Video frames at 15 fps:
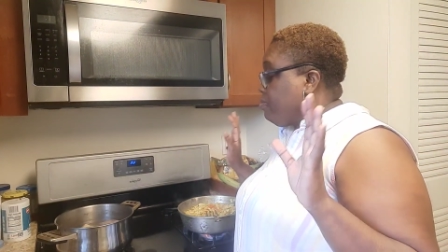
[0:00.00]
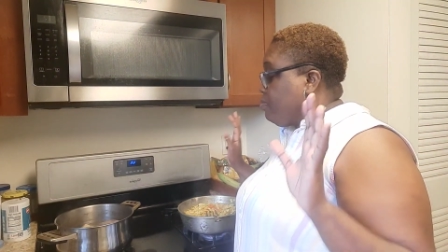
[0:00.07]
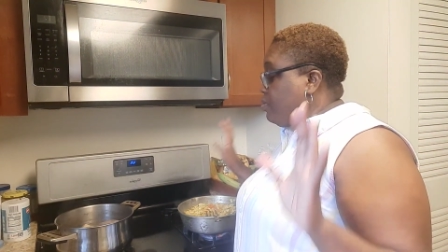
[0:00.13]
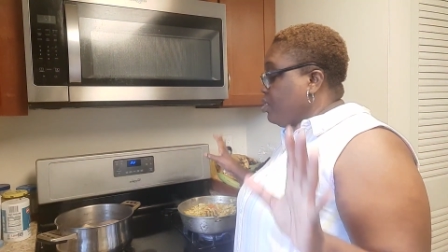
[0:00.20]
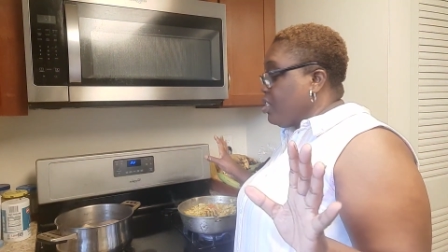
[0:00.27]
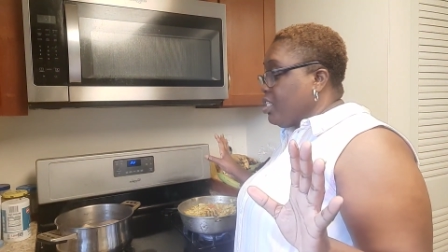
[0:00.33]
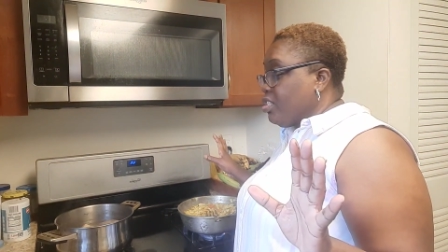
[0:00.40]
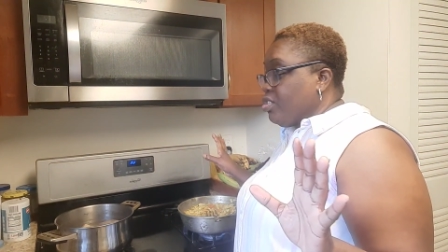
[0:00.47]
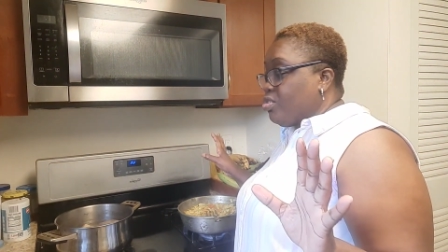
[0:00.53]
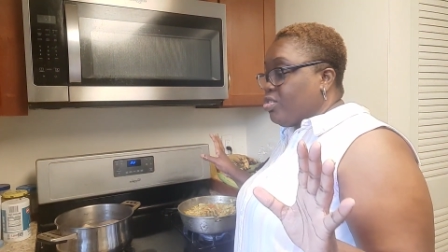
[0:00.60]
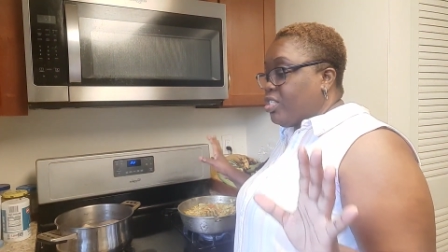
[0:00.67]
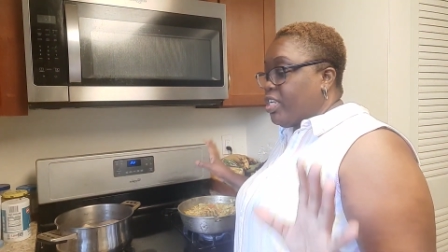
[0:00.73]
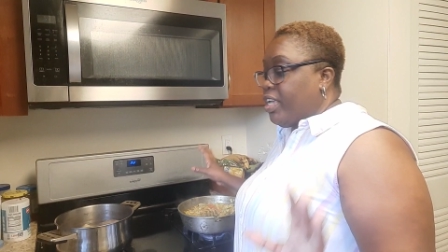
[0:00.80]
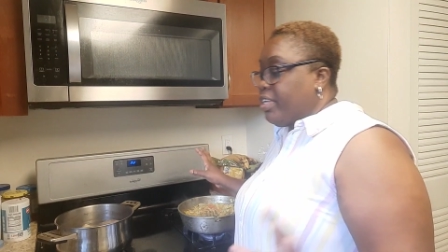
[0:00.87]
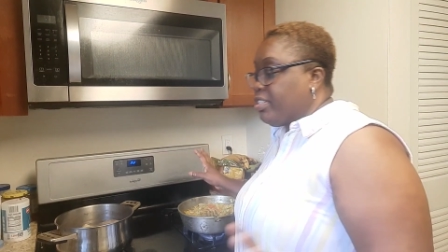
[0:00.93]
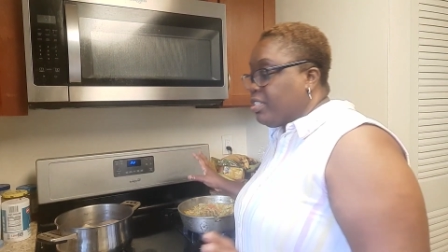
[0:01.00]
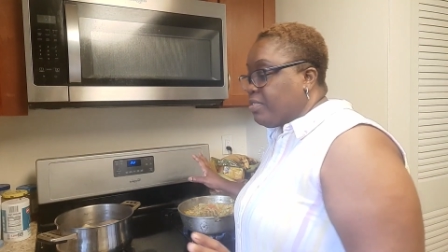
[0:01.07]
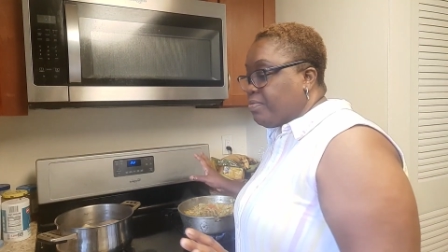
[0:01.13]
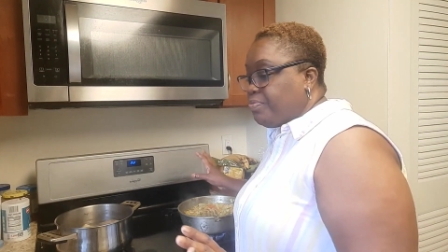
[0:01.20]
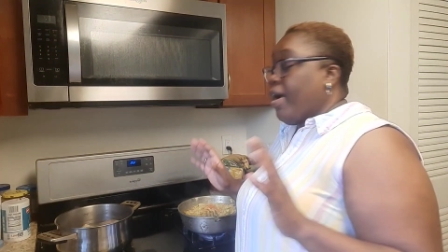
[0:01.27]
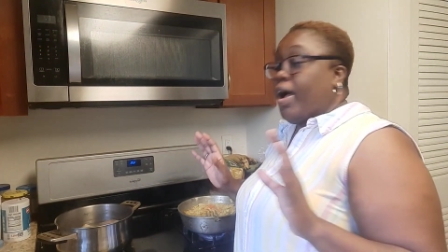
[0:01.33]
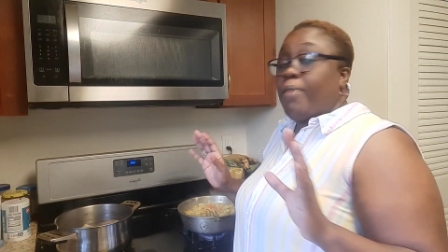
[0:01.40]
Season to taste.
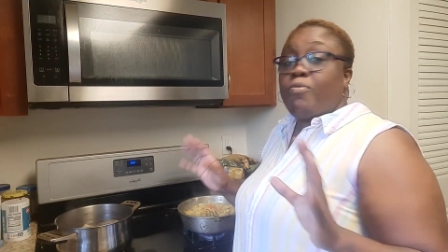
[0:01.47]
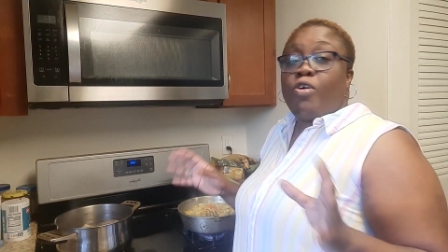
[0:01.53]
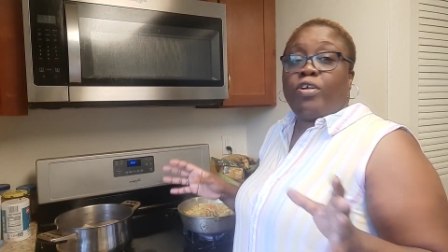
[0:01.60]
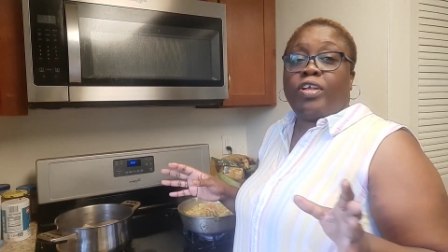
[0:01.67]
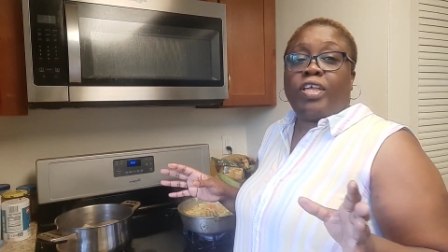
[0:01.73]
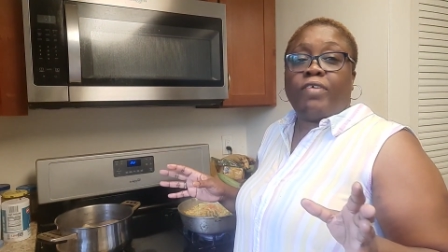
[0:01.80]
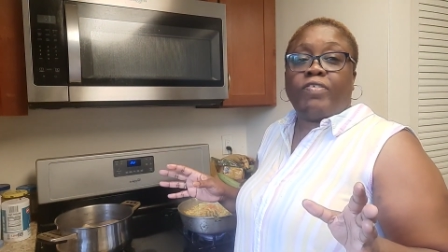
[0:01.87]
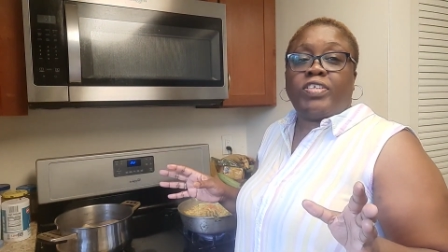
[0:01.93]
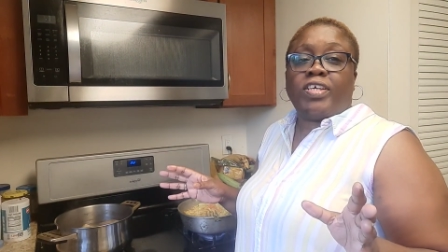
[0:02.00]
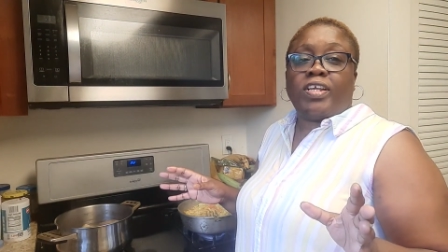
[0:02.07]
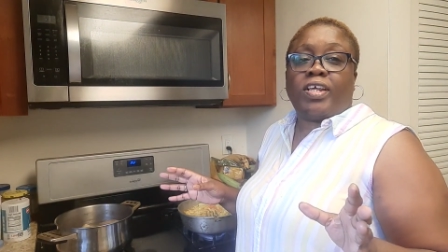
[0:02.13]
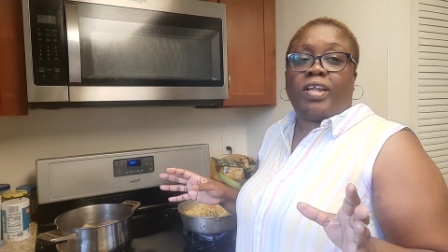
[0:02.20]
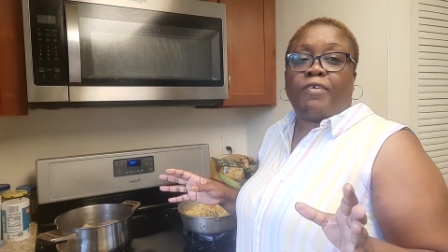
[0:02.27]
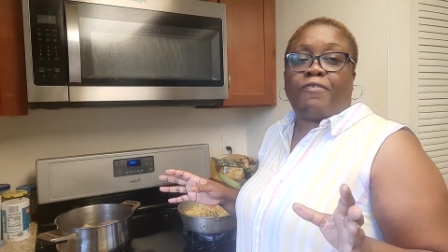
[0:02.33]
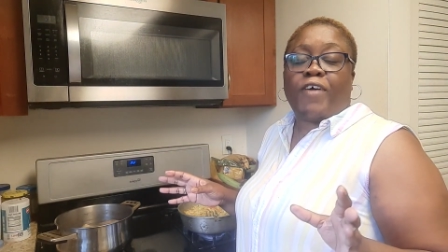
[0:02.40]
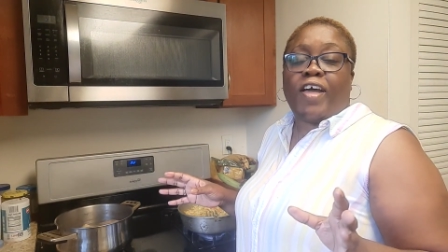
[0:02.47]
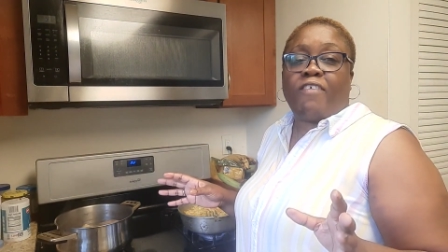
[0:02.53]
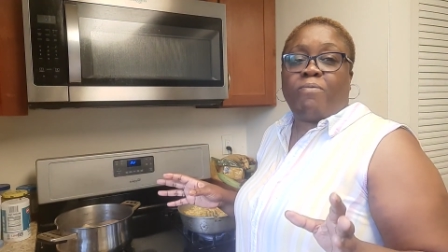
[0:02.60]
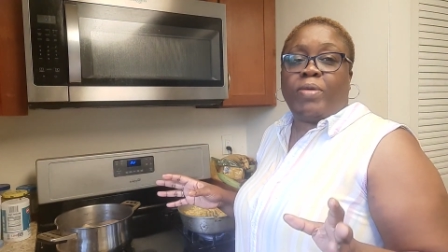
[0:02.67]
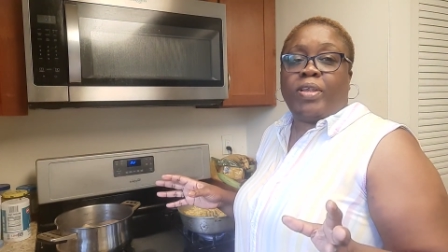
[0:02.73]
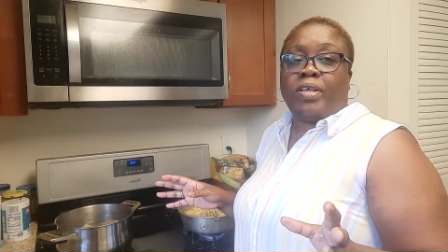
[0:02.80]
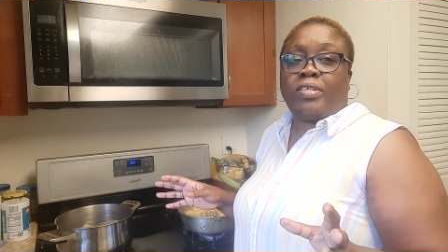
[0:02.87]
I'm going to give it another 5
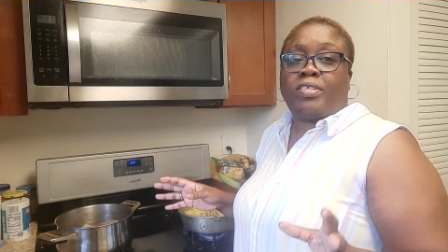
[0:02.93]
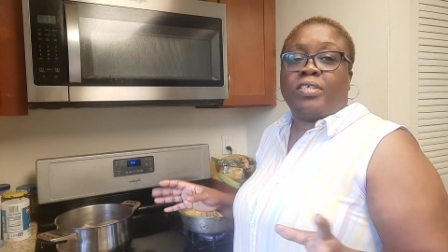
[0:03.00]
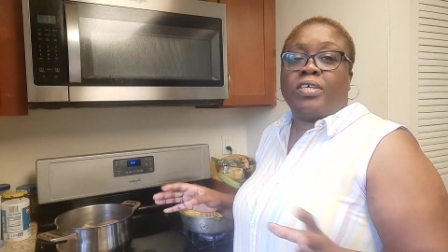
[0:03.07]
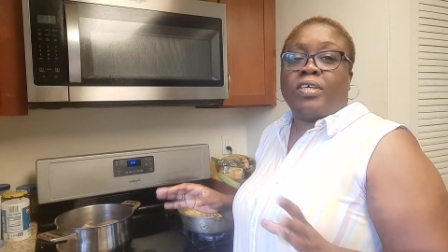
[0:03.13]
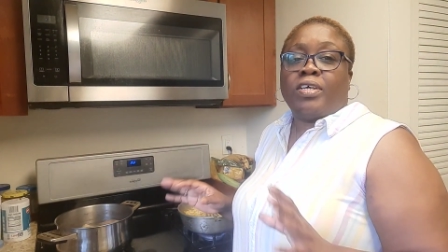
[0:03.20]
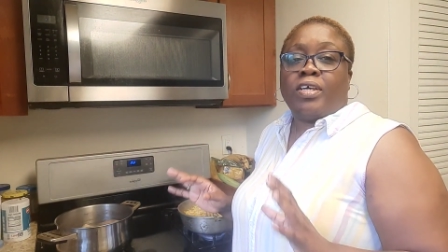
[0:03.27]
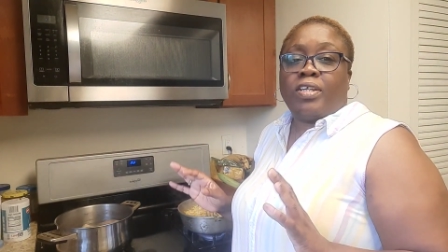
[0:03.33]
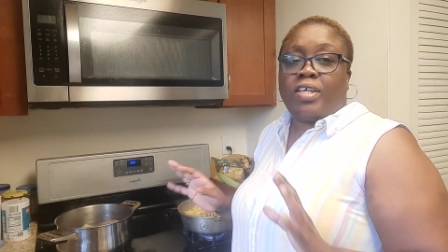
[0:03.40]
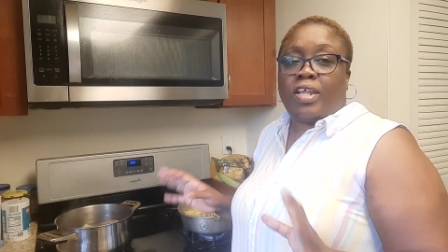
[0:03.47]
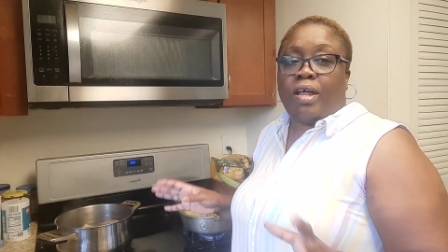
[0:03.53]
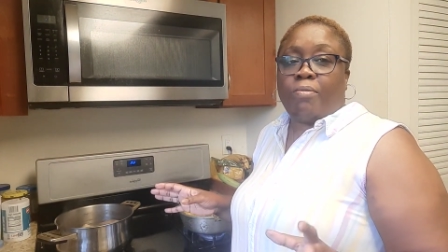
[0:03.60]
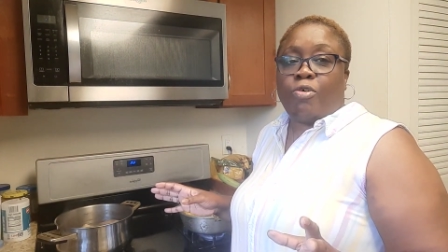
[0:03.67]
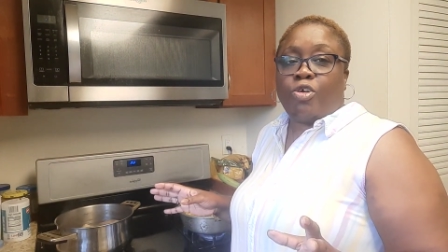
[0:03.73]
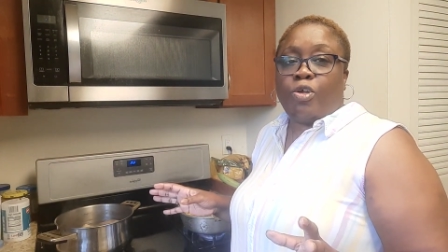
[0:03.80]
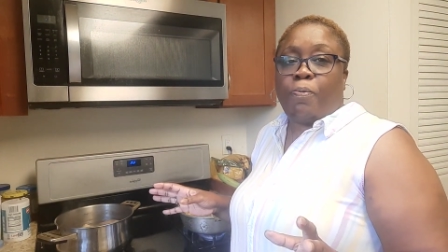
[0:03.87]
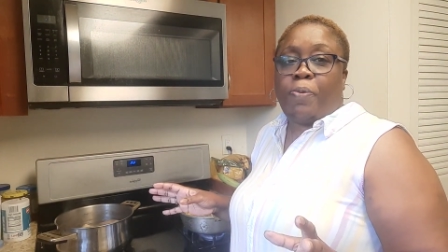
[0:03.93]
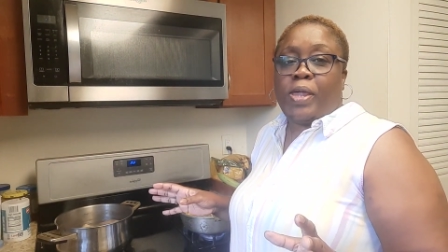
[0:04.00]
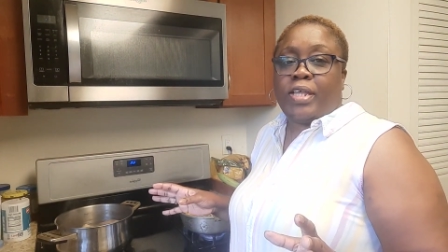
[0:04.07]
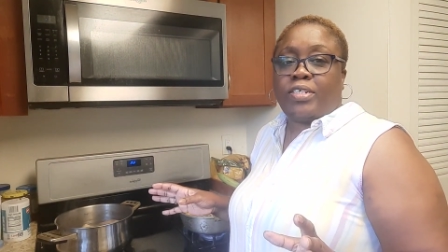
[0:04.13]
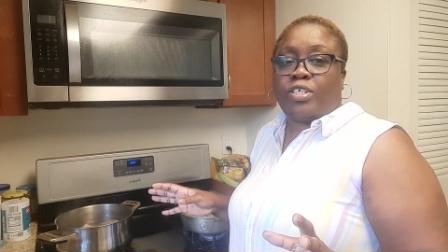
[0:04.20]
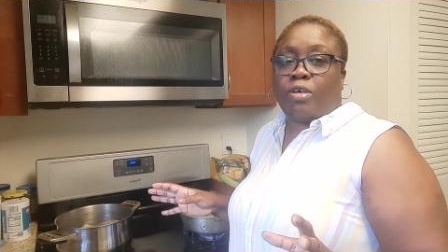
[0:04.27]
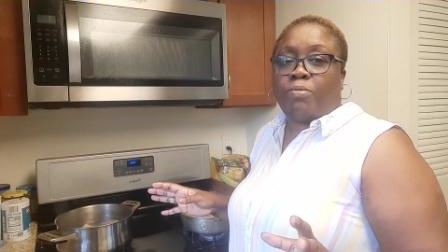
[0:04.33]
minutes. Then I'm going to
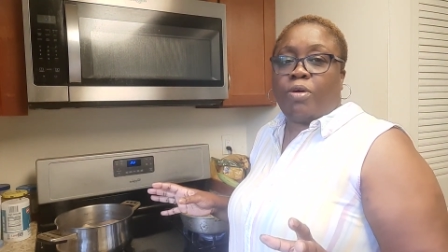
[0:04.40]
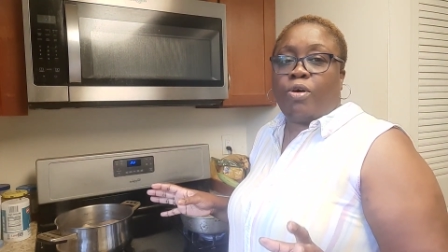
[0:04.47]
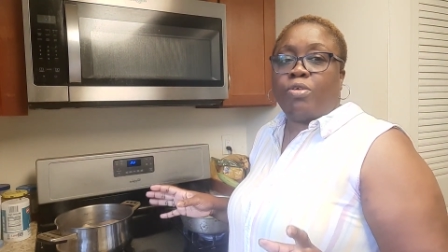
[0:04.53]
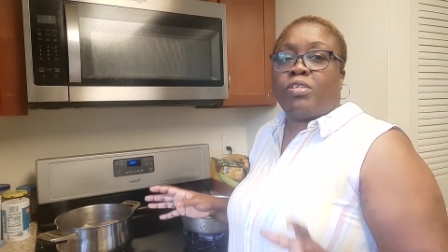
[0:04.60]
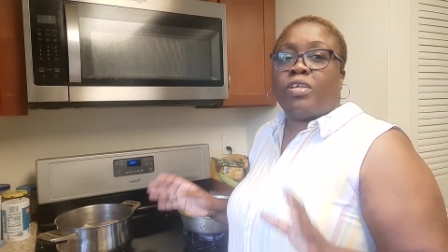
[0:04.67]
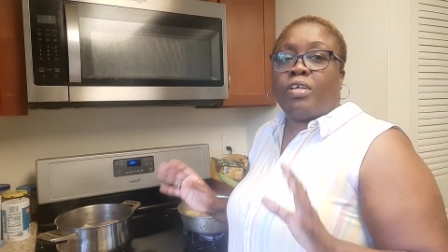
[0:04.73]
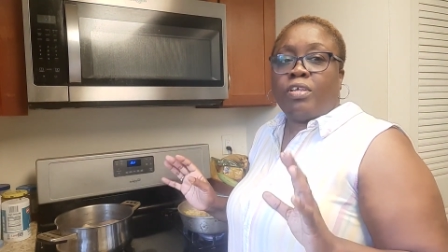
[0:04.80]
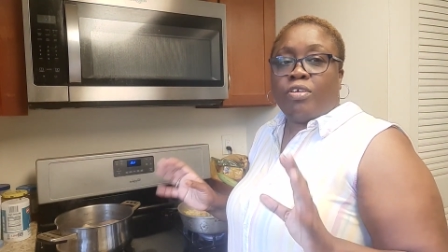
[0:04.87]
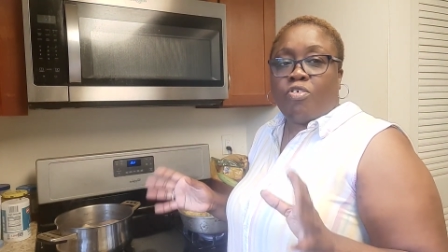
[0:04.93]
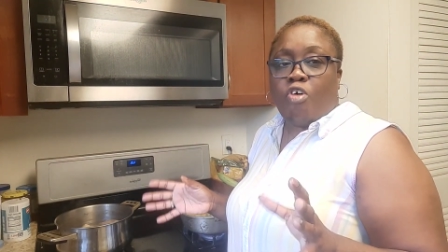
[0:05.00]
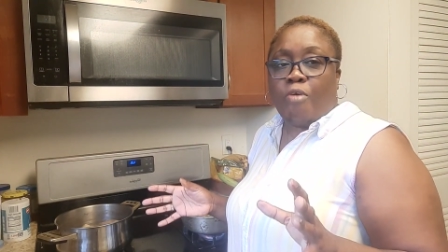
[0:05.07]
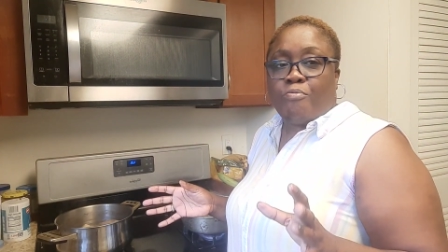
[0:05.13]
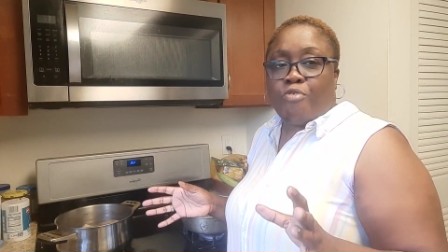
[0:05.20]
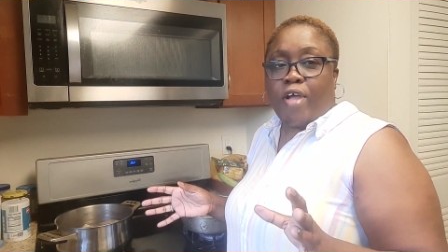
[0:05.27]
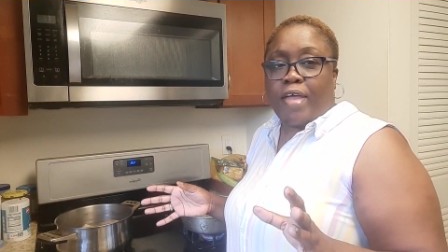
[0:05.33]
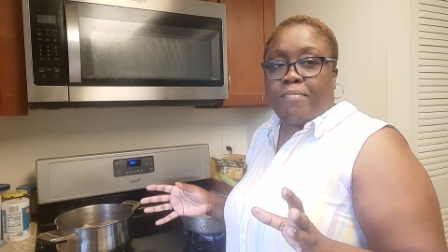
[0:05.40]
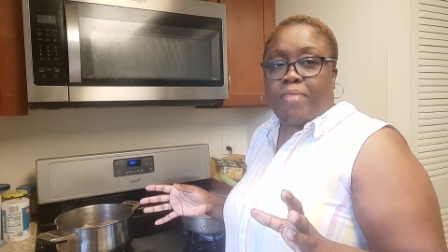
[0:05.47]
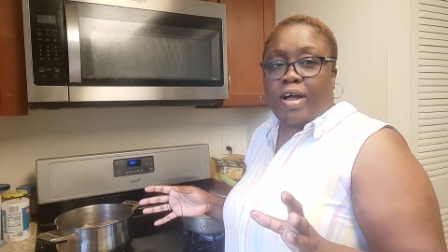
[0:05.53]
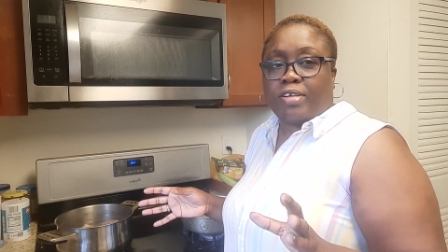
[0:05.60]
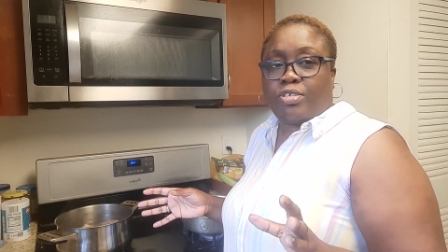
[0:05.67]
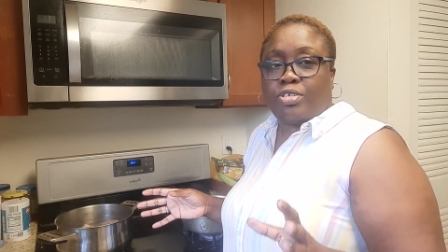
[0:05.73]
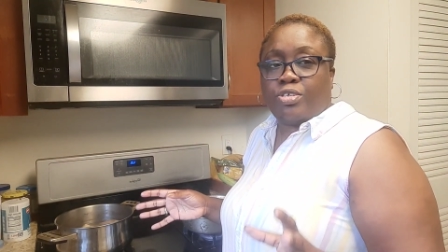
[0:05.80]
plate some out. Come right
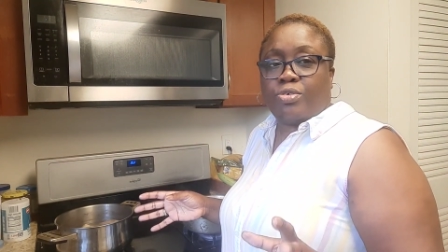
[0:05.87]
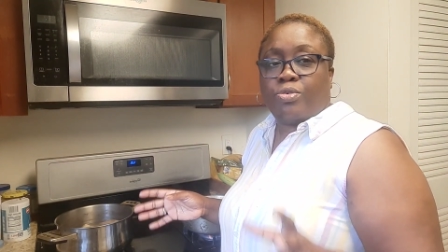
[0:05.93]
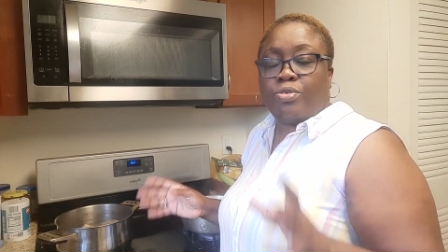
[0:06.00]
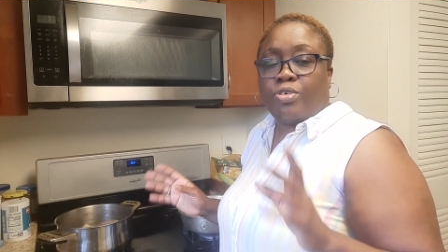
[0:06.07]
back to you.